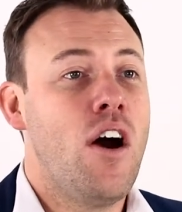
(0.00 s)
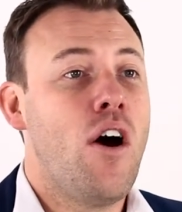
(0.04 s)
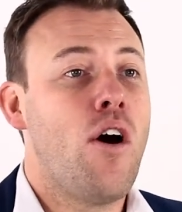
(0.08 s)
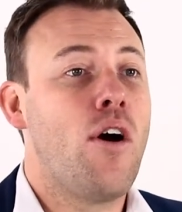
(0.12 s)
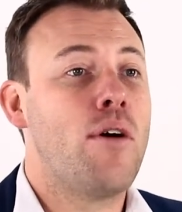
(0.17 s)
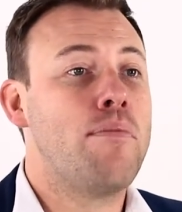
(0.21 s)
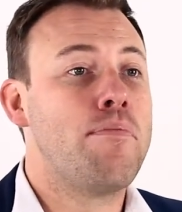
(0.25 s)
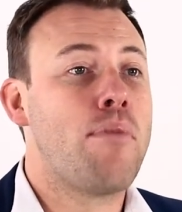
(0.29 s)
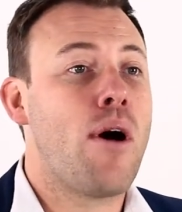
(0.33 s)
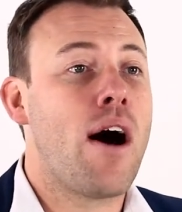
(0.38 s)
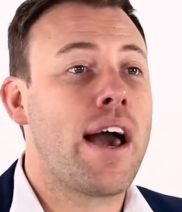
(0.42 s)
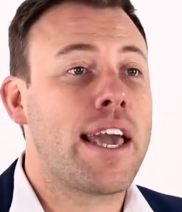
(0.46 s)

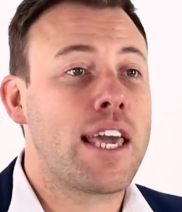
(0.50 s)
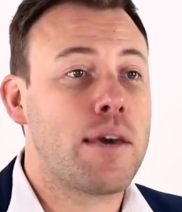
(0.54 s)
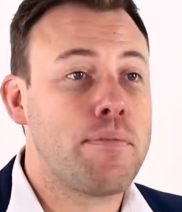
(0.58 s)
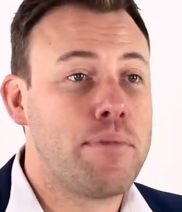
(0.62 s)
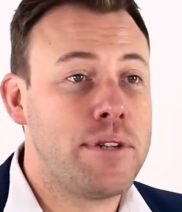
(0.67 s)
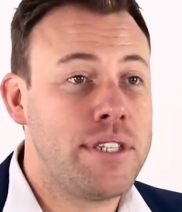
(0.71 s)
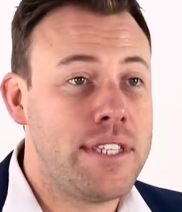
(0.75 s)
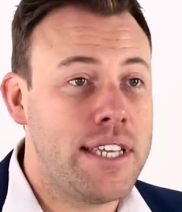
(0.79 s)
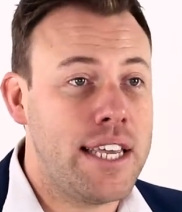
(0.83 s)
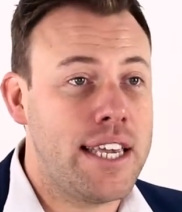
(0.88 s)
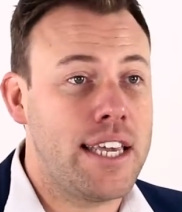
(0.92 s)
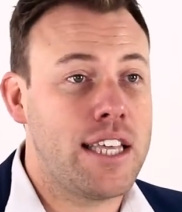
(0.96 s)
on buying a
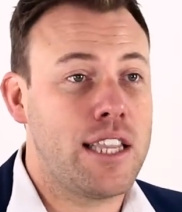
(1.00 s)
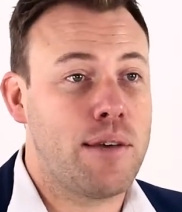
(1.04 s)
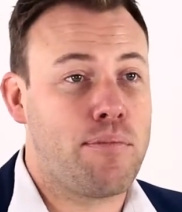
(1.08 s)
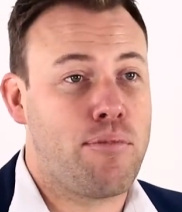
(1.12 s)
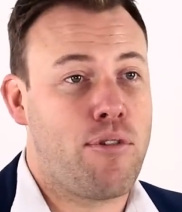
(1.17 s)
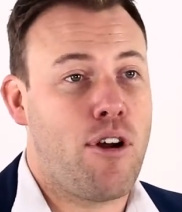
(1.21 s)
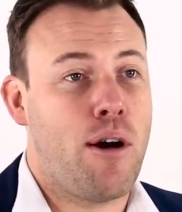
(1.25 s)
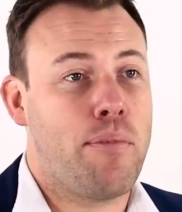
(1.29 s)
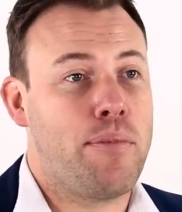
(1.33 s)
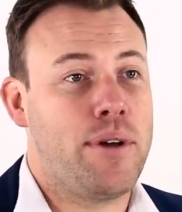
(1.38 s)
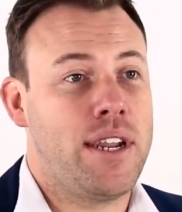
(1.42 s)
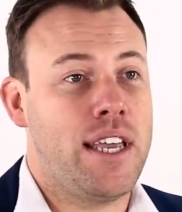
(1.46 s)
particular
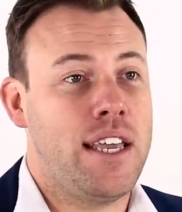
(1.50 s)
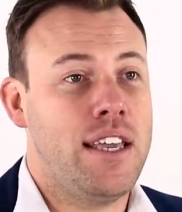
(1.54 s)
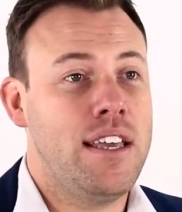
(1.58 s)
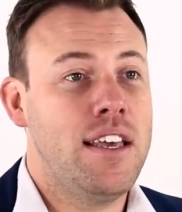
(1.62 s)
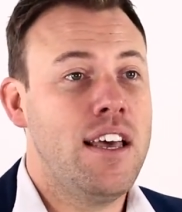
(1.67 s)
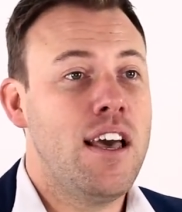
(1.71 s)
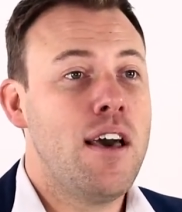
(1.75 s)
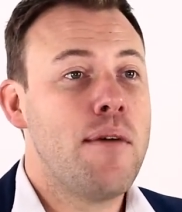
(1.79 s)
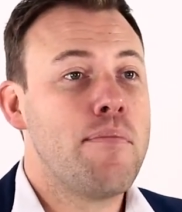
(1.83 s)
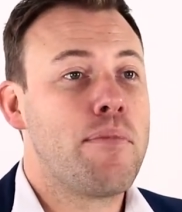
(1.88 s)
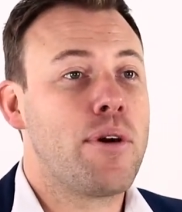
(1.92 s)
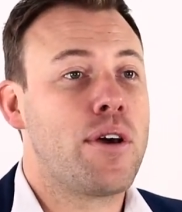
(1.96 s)
property
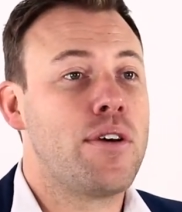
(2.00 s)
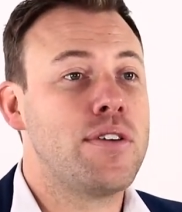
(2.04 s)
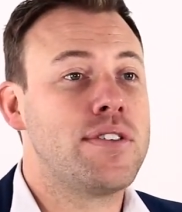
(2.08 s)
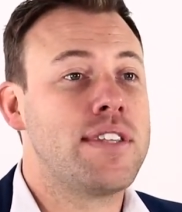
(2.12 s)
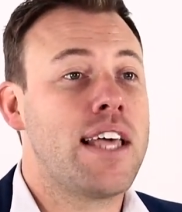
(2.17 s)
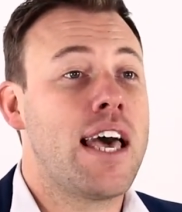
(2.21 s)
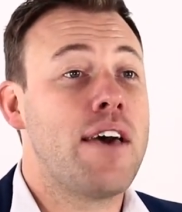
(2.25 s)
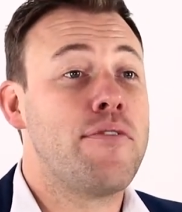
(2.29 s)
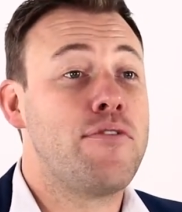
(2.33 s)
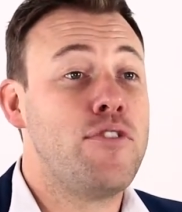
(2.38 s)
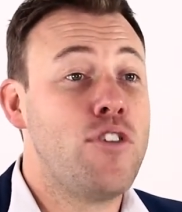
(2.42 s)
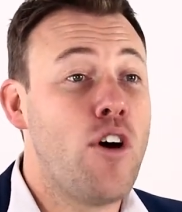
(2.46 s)
because
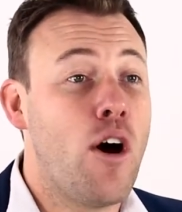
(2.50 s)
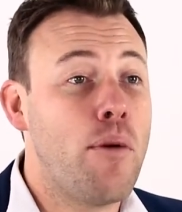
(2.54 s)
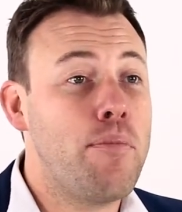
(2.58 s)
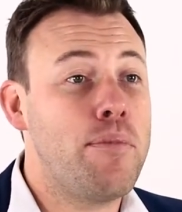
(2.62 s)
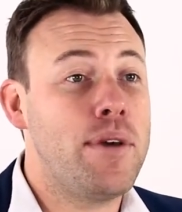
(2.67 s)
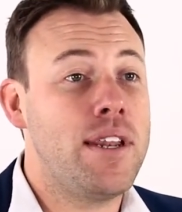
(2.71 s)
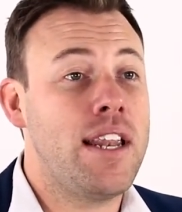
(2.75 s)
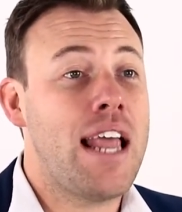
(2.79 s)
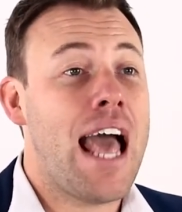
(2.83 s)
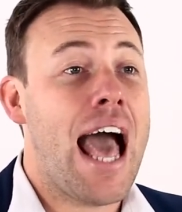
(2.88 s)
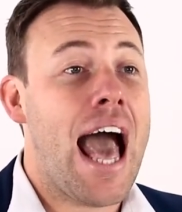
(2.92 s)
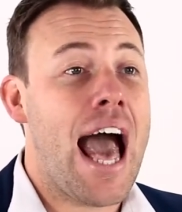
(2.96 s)
they have not
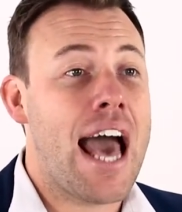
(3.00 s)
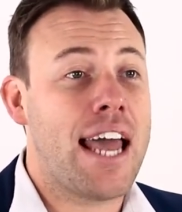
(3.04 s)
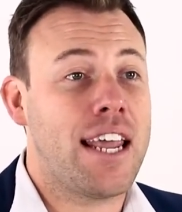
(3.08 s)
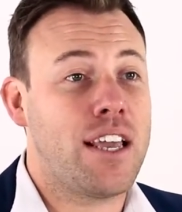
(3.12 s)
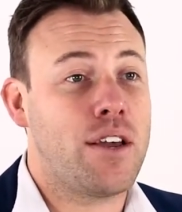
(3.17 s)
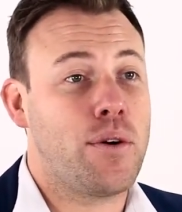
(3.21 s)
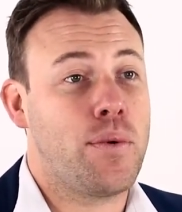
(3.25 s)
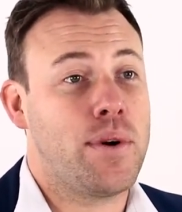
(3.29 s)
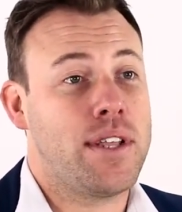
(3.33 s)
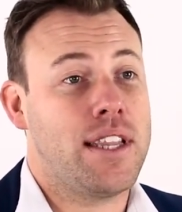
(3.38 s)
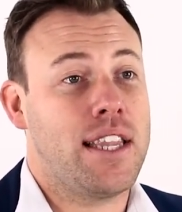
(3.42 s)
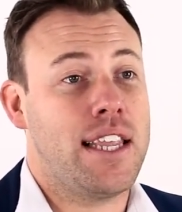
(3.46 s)
been
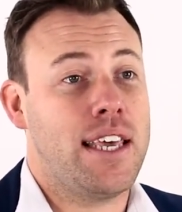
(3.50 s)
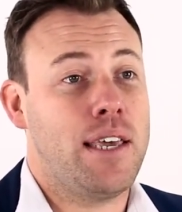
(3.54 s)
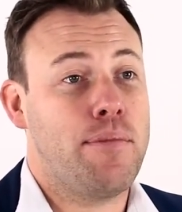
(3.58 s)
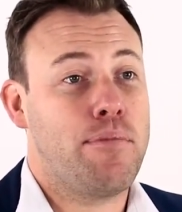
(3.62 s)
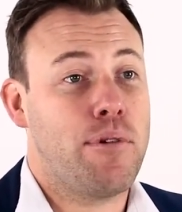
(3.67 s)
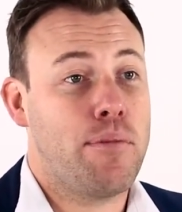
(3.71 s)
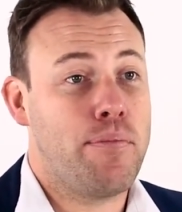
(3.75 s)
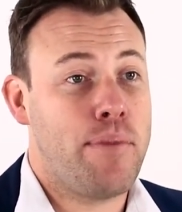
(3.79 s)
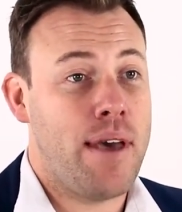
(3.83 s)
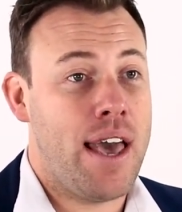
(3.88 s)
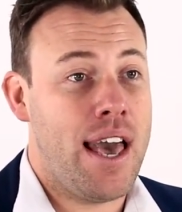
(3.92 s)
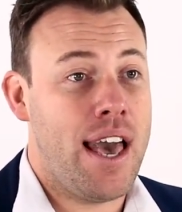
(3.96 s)
adequately
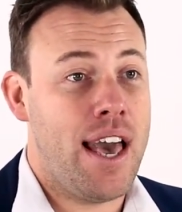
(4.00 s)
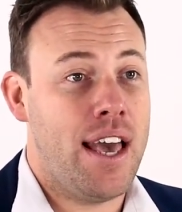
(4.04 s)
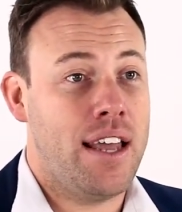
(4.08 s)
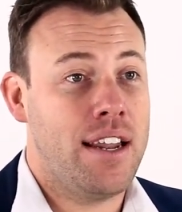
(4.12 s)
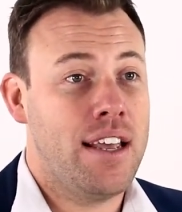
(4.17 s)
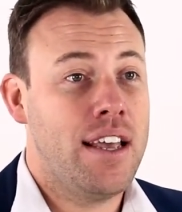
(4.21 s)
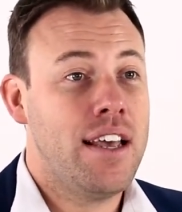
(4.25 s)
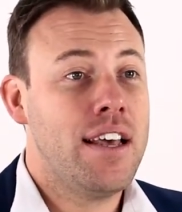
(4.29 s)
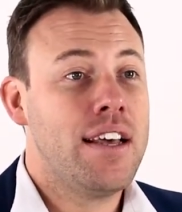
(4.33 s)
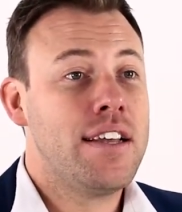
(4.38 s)
prepared